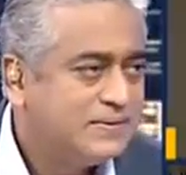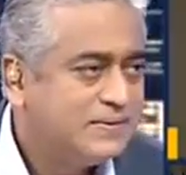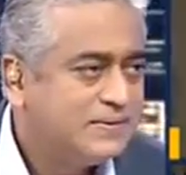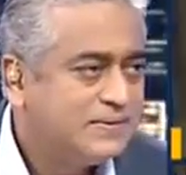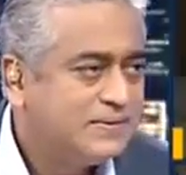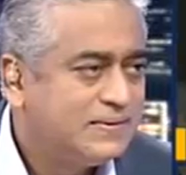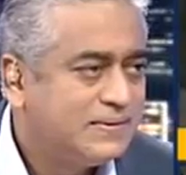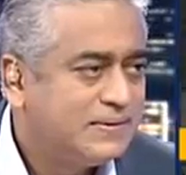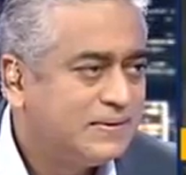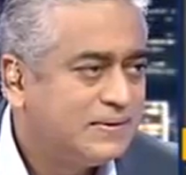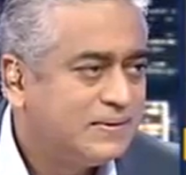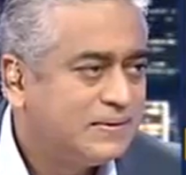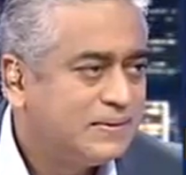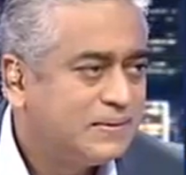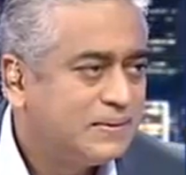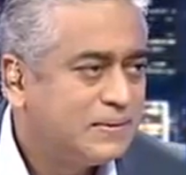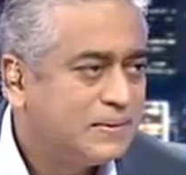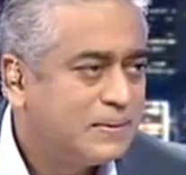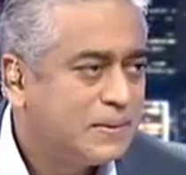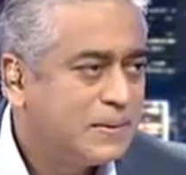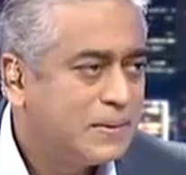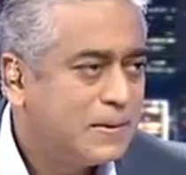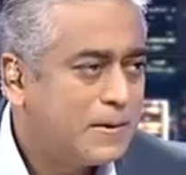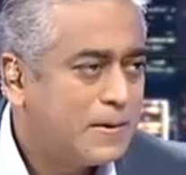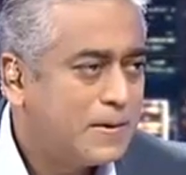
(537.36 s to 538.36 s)

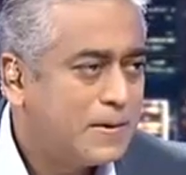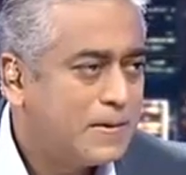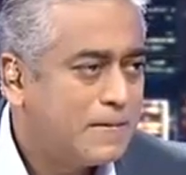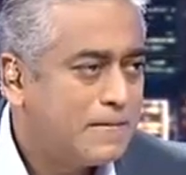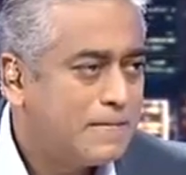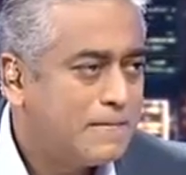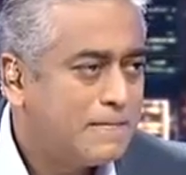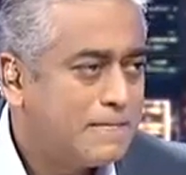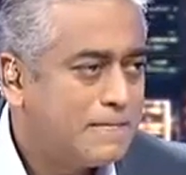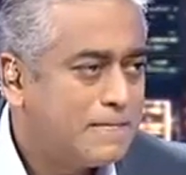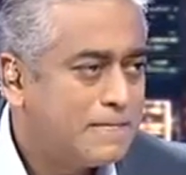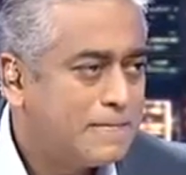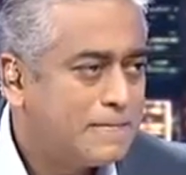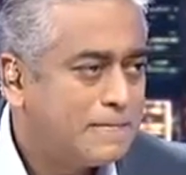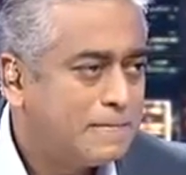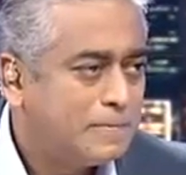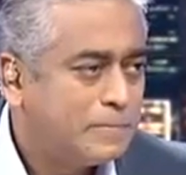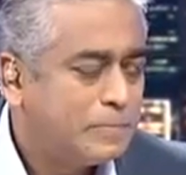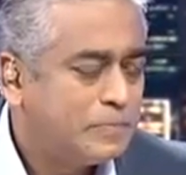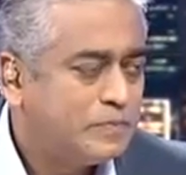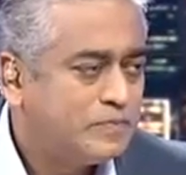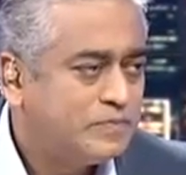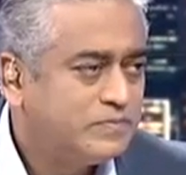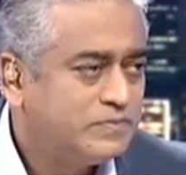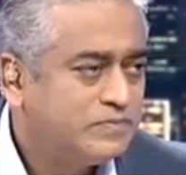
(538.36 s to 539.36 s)

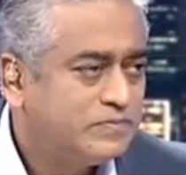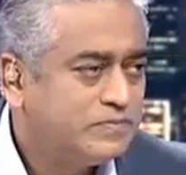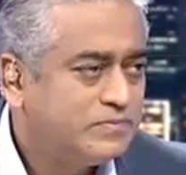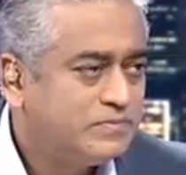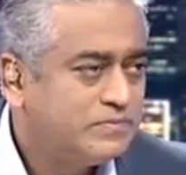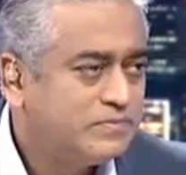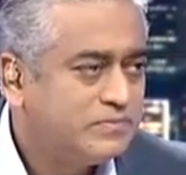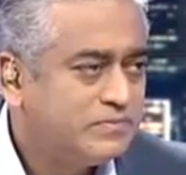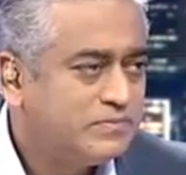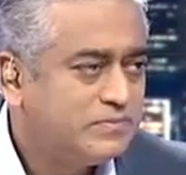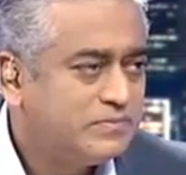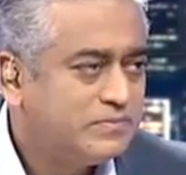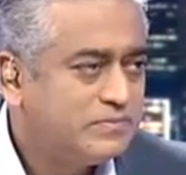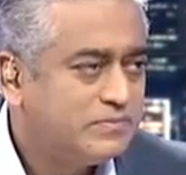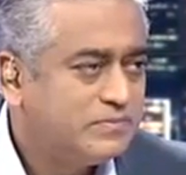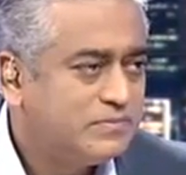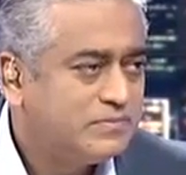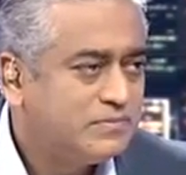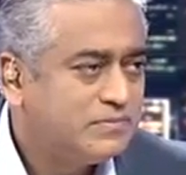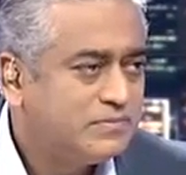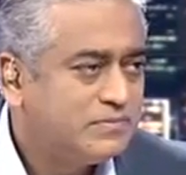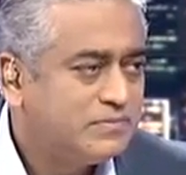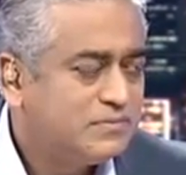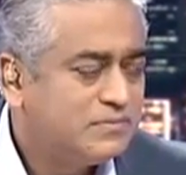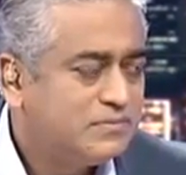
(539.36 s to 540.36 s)

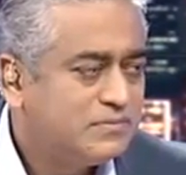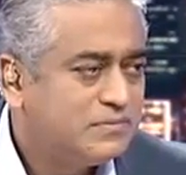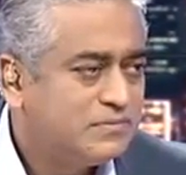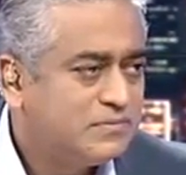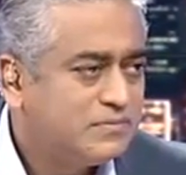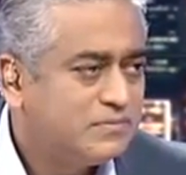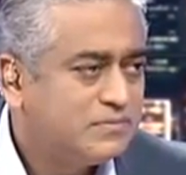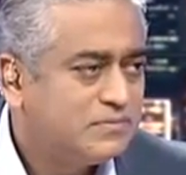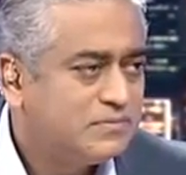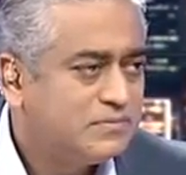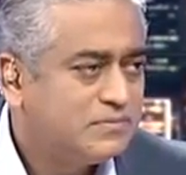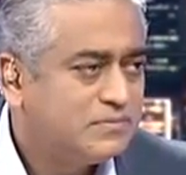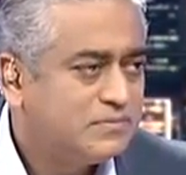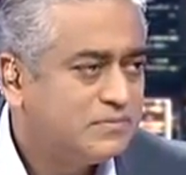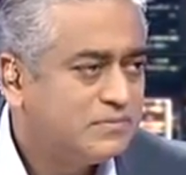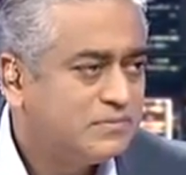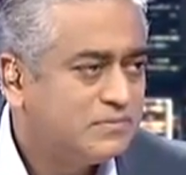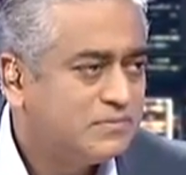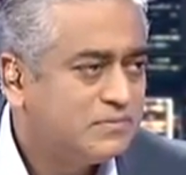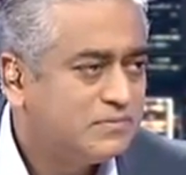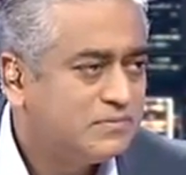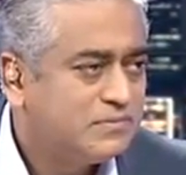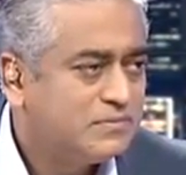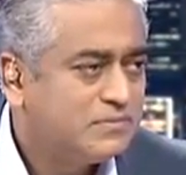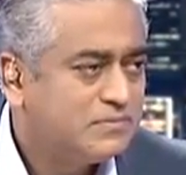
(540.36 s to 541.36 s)

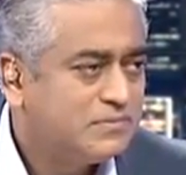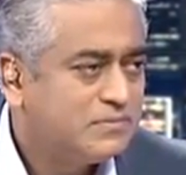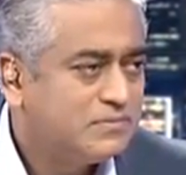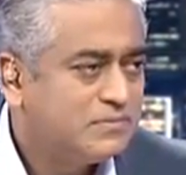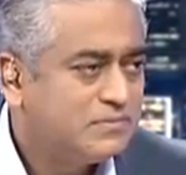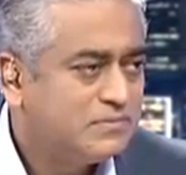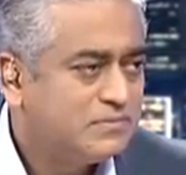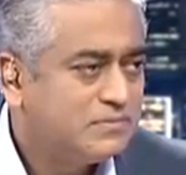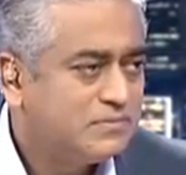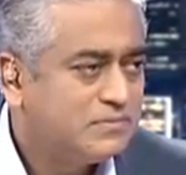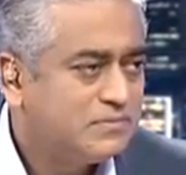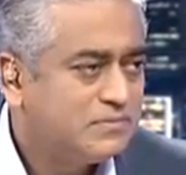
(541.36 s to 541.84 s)
This person isn't speaking.